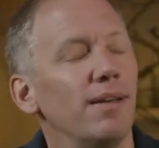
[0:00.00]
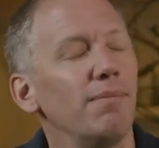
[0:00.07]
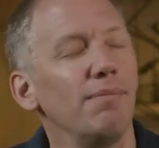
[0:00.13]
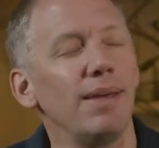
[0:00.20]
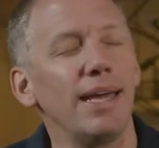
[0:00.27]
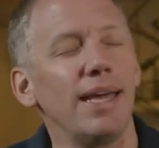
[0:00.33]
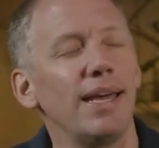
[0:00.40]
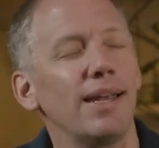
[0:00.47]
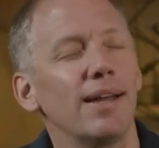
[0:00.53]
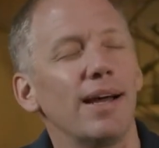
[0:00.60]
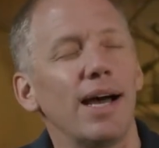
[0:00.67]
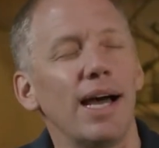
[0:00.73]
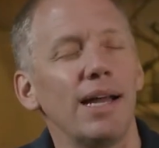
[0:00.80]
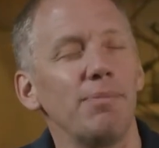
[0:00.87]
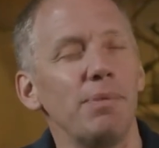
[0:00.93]
Man,
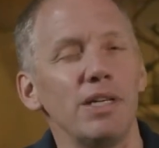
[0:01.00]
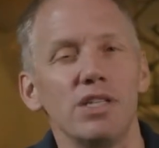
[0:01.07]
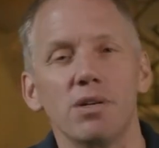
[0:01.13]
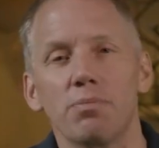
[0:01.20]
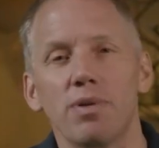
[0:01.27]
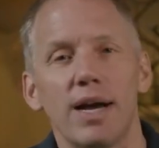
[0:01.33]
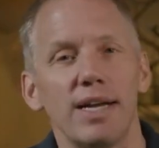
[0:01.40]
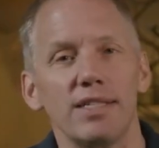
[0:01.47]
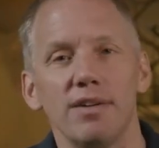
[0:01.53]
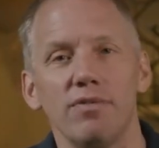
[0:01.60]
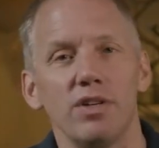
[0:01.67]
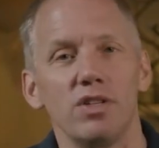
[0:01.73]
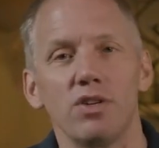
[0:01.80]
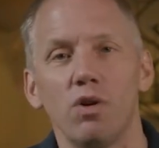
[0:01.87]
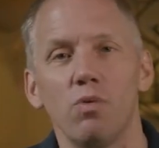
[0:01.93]
I'd be surprised if
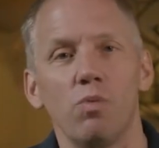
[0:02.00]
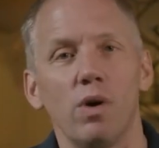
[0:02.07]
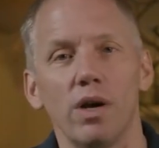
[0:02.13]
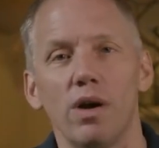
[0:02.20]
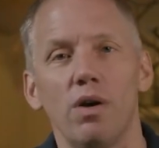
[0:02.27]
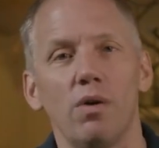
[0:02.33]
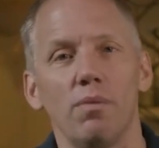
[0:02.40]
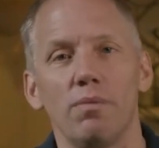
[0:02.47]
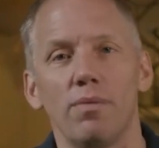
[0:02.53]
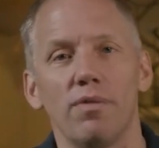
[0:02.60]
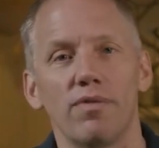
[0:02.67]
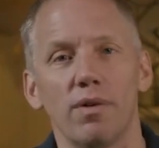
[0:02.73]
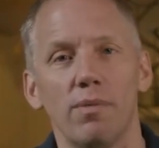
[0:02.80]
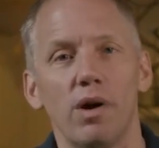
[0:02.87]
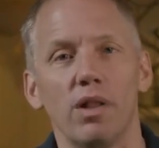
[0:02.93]
we sold one home
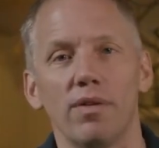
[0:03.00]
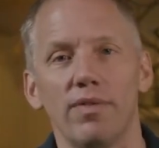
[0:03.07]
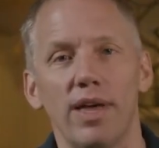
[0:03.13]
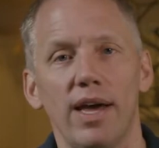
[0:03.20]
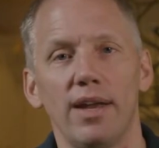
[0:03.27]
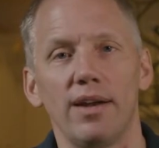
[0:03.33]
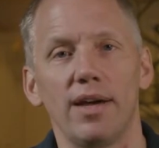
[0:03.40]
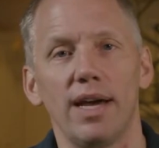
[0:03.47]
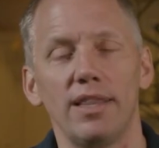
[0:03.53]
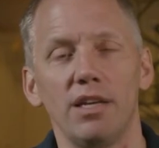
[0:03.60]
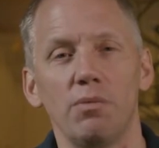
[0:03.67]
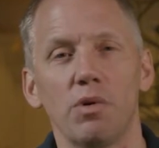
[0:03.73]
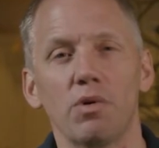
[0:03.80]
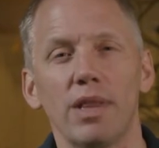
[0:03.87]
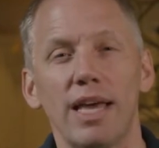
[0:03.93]
from all of that. I
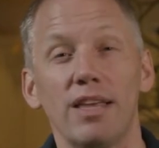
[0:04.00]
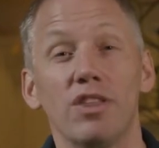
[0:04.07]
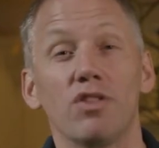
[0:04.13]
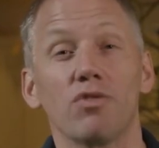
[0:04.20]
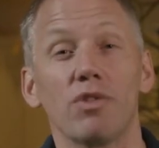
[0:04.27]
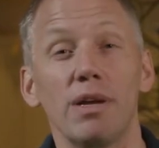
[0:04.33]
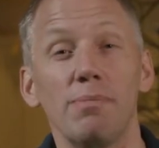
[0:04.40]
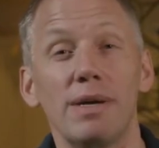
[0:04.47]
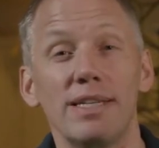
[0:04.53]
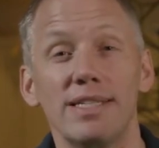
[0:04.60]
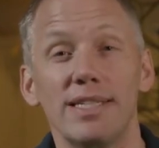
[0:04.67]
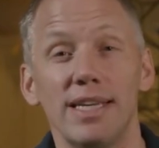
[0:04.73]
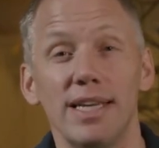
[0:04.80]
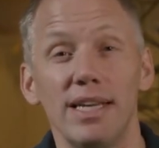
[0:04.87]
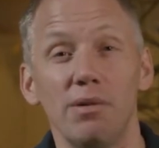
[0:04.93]
think we were like three
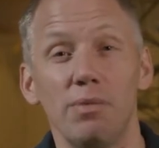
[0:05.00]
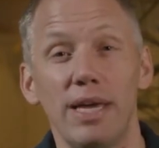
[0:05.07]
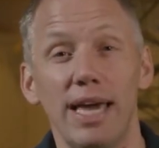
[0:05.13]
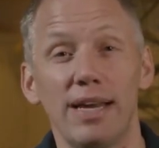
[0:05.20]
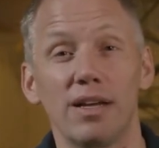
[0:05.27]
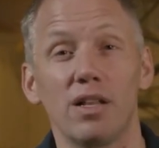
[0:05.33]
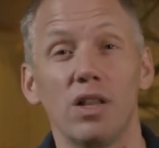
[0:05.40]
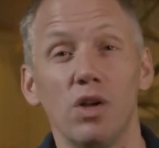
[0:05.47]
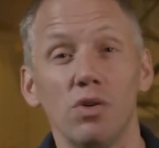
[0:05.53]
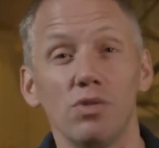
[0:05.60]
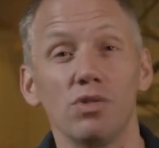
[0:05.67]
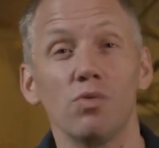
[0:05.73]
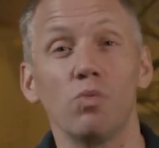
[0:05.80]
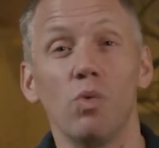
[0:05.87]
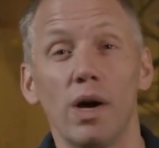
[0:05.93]
months in and we had
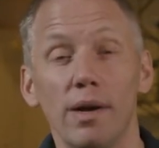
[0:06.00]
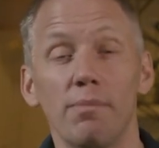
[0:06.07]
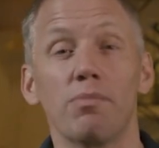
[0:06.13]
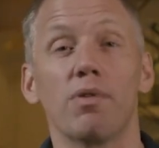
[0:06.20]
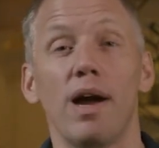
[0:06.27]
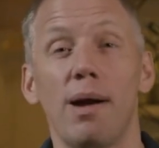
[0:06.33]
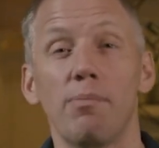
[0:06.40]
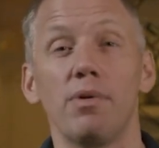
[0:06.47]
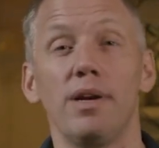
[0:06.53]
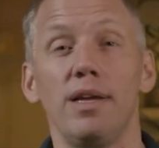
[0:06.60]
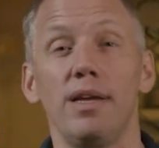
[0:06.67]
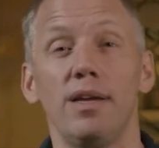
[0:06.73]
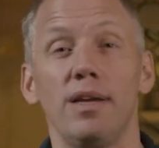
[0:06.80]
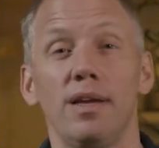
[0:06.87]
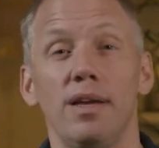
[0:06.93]
closed one
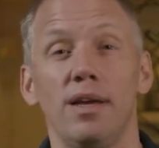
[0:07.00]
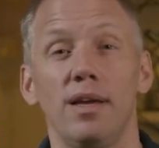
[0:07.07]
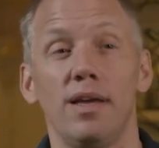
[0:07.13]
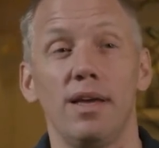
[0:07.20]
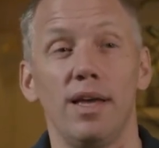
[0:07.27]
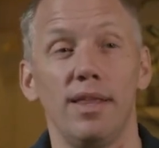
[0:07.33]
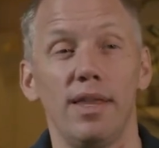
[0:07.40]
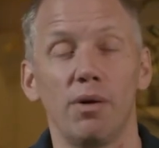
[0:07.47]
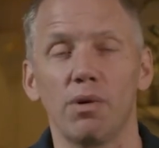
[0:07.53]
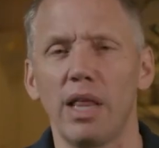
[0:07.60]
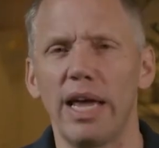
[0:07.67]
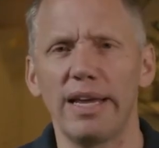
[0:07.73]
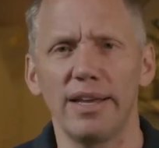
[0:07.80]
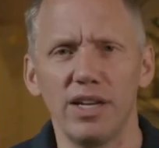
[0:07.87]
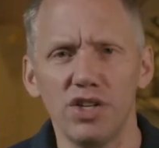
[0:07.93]
property and they were
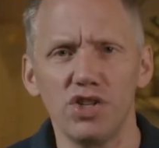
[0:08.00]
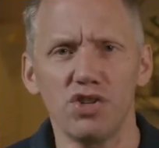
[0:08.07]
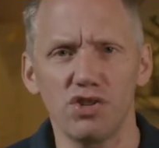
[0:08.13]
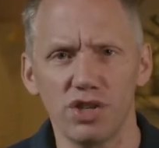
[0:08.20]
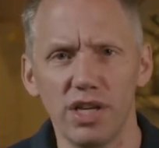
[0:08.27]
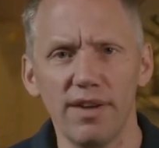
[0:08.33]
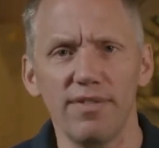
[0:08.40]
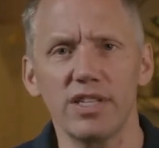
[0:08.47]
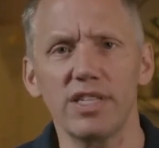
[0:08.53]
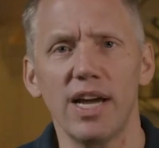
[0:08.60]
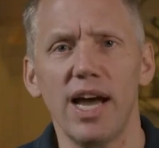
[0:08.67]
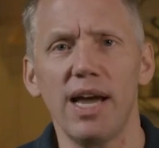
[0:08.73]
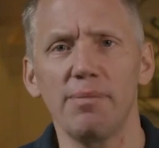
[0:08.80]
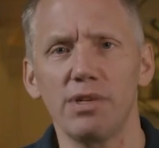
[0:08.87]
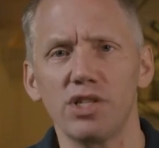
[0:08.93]
like, it's just give it
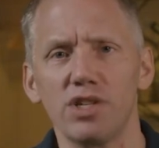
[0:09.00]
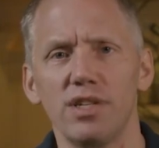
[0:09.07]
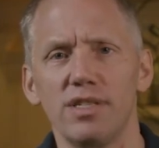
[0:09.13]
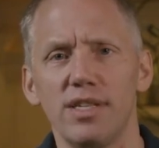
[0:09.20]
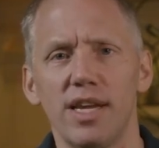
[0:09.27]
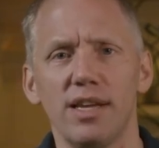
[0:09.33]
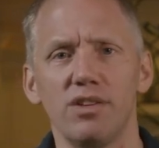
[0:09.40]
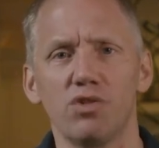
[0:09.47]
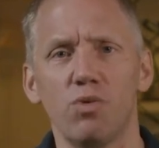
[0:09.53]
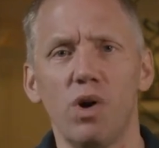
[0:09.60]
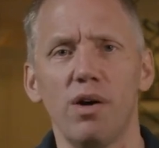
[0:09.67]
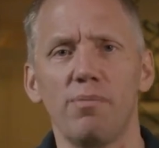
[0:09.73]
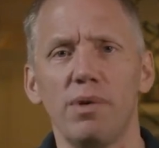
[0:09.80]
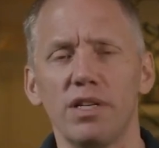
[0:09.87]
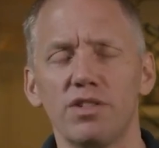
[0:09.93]
time. It's gonna take
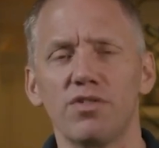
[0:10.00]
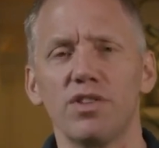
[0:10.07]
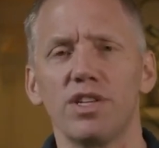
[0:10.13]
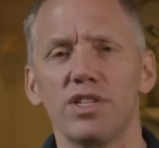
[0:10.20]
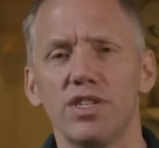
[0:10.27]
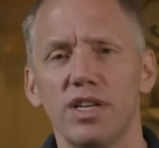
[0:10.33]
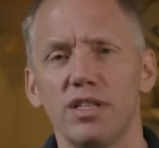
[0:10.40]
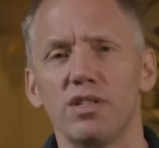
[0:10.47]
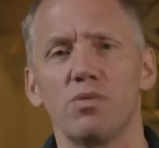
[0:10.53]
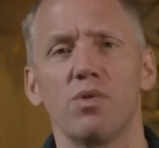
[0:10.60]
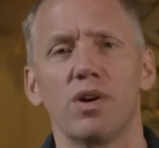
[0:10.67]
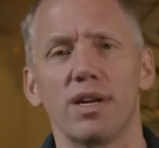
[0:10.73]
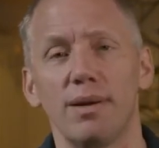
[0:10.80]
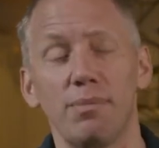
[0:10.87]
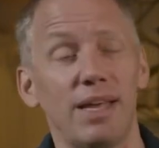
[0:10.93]
12 months for this thing to
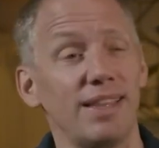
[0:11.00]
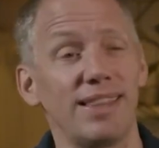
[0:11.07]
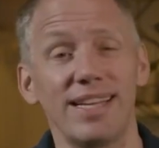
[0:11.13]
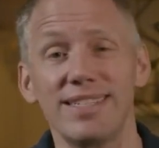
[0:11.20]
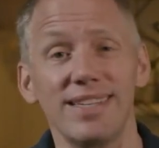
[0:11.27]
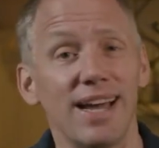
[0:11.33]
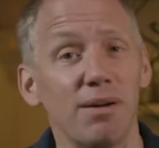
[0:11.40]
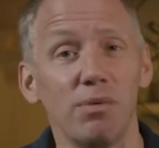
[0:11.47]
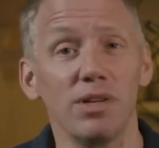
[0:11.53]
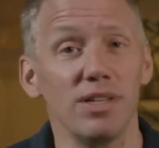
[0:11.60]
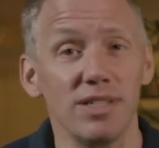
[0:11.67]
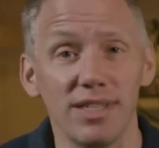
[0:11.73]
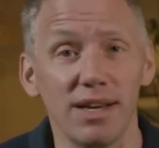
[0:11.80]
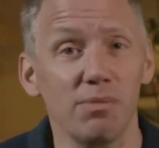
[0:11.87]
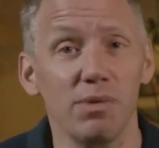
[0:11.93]
work. And I'm like, that's not what you
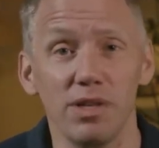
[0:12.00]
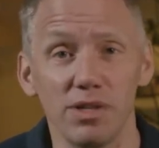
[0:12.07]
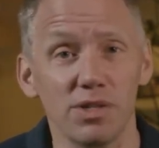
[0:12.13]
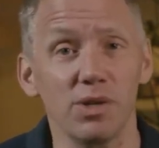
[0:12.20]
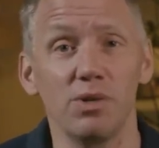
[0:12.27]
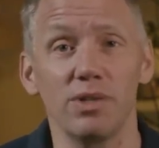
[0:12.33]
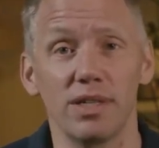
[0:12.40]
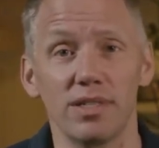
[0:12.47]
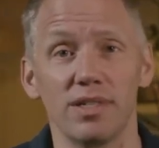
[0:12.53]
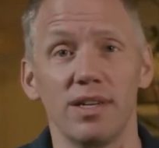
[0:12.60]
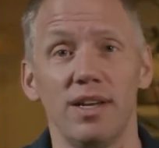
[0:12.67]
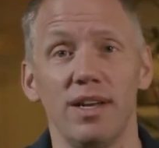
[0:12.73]
said when you sold us.